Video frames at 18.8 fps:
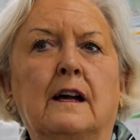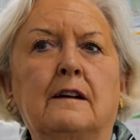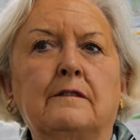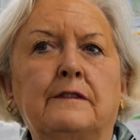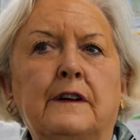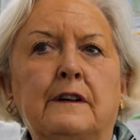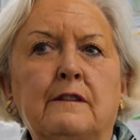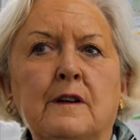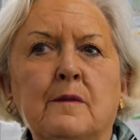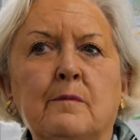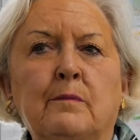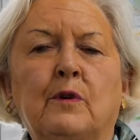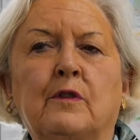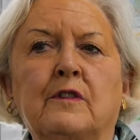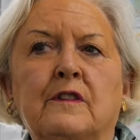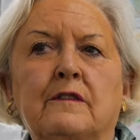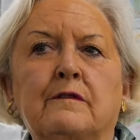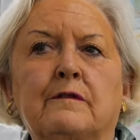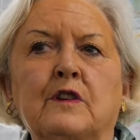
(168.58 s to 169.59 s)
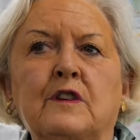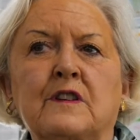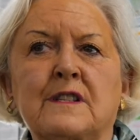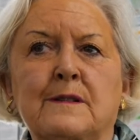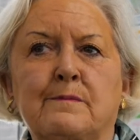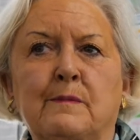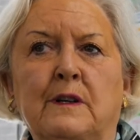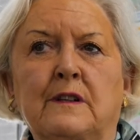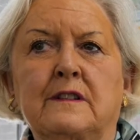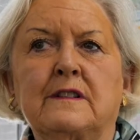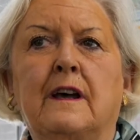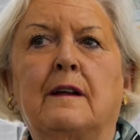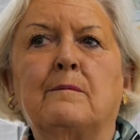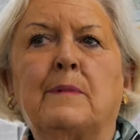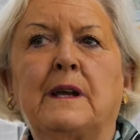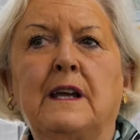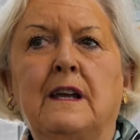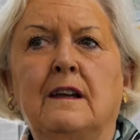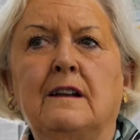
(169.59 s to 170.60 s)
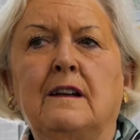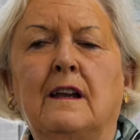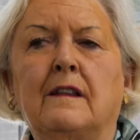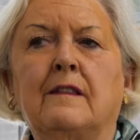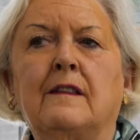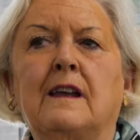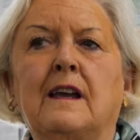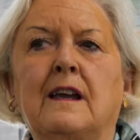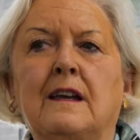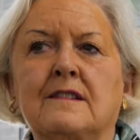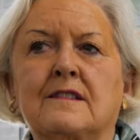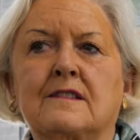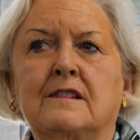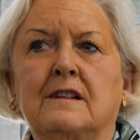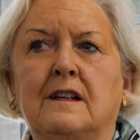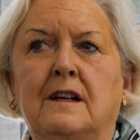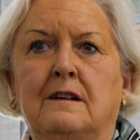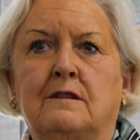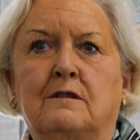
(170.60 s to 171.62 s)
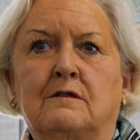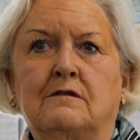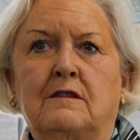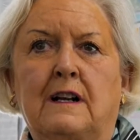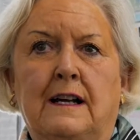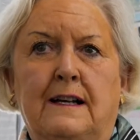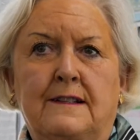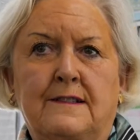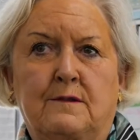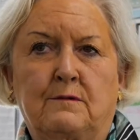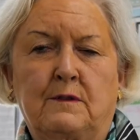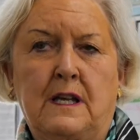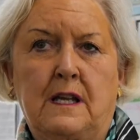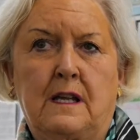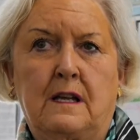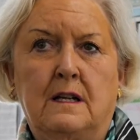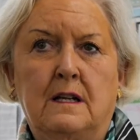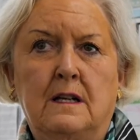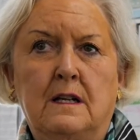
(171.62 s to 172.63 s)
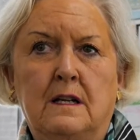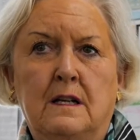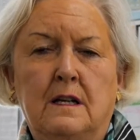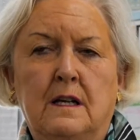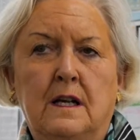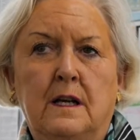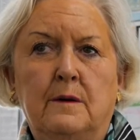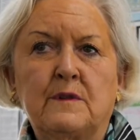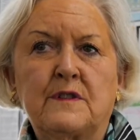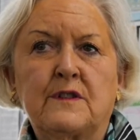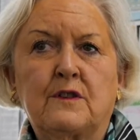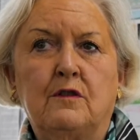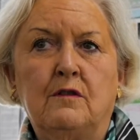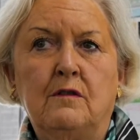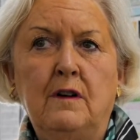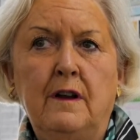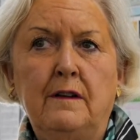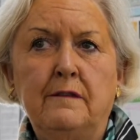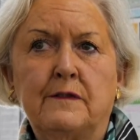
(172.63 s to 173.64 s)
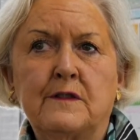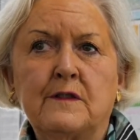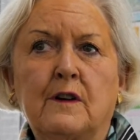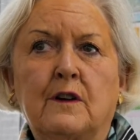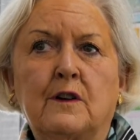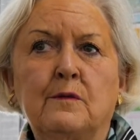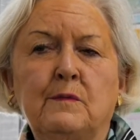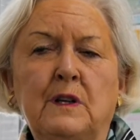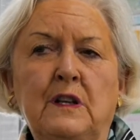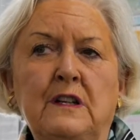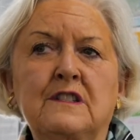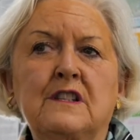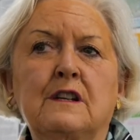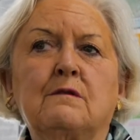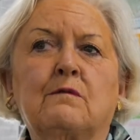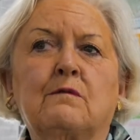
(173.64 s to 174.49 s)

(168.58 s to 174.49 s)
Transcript: a very important advertisement appeared in the Eastern Herald last week. It was calling for community